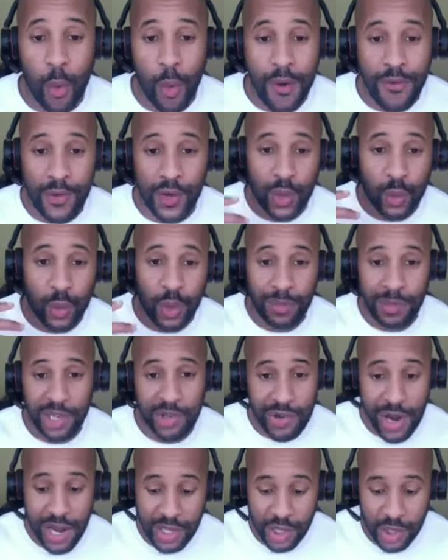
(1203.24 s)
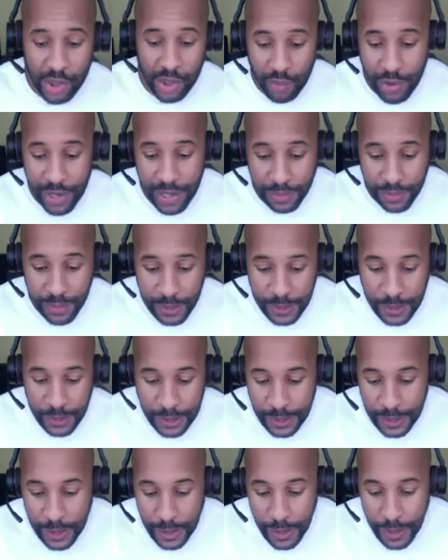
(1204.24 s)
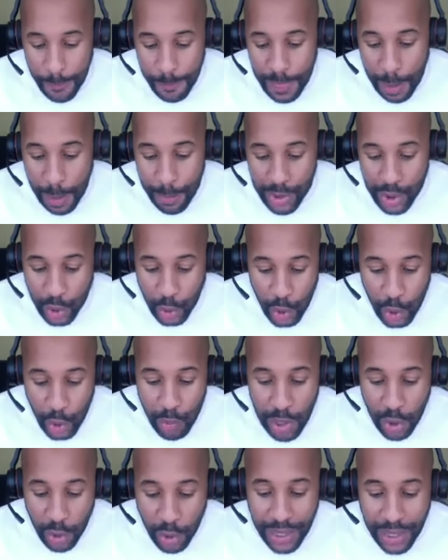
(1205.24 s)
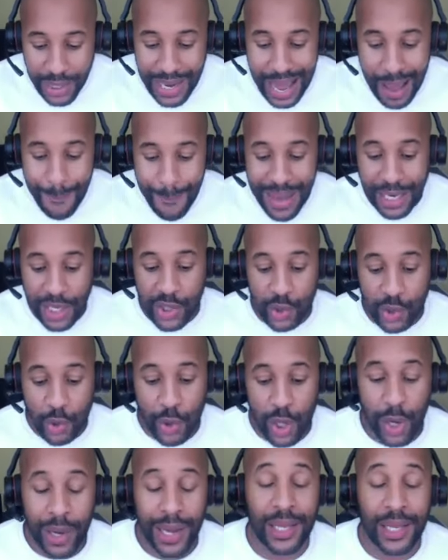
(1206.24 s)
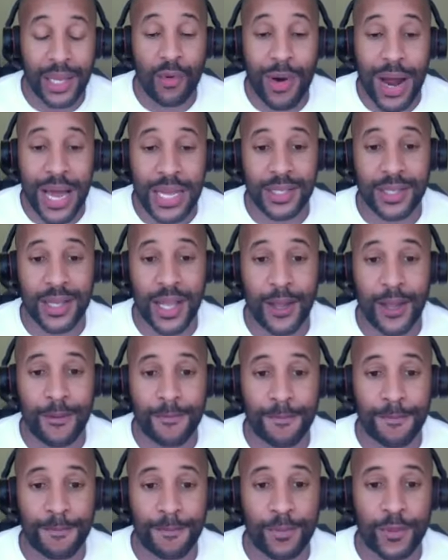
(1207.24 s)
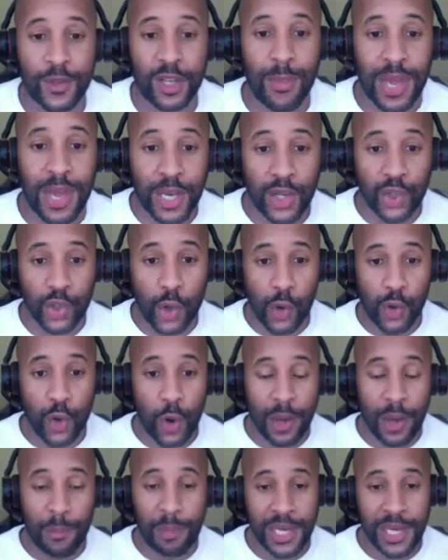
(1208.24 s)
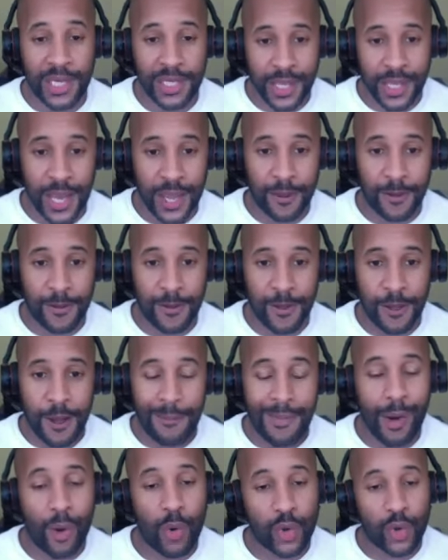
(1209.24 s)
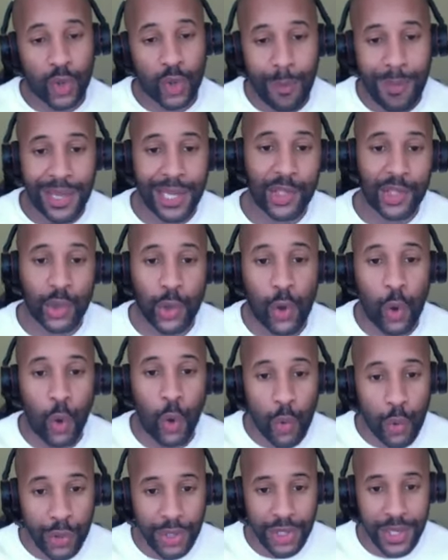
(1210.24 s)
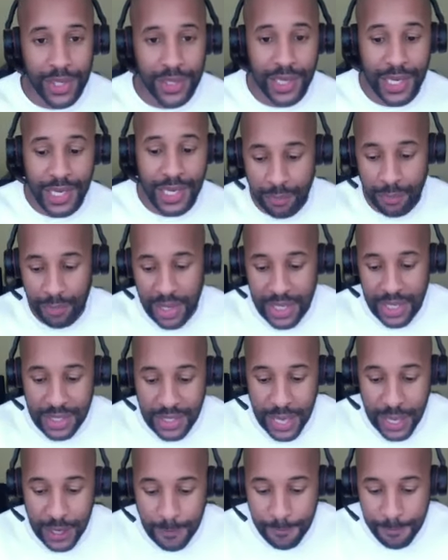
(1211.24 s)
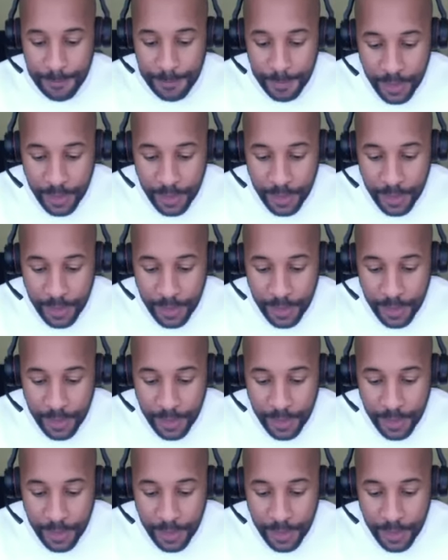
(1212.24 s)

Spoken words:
or whether you just want to be straight to screen. Number two, we're looking at making sure you're in the right state. So making sure you're in peak state, but also making sure your audience is in peak state.